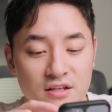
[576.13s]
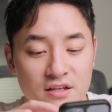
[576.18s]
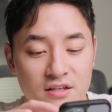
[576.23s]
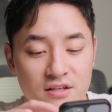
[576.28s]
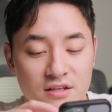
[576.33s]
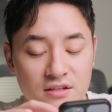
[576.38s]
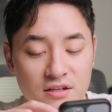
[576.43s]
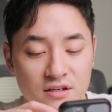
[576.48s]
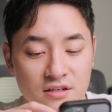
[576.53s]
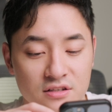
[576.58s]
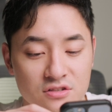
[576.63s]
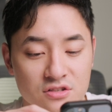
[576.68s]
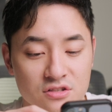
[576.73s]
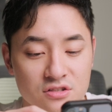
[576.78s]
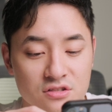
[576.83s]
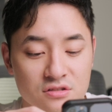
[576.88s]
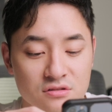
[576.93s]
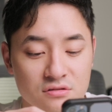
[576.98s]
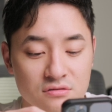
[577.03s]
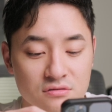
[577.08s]
and then I can
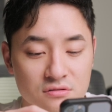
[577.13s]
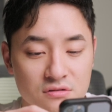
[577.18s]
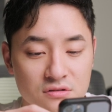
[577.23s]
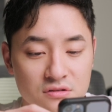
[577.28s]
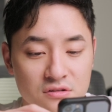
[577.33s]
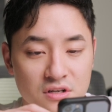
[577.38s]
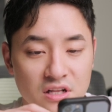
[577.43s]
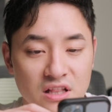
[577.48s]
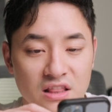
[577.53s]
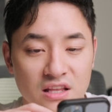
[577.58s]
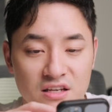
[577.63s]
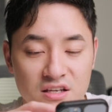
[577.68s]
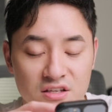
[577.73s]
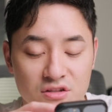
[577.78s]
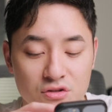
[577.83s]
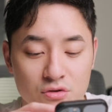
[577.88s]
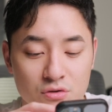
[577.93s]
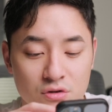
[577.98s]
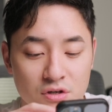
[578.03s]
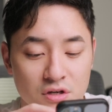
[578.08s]
just click
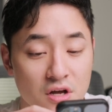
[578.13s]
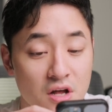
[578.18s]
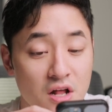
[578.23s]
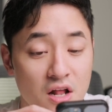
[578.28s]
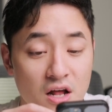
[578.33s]
into it.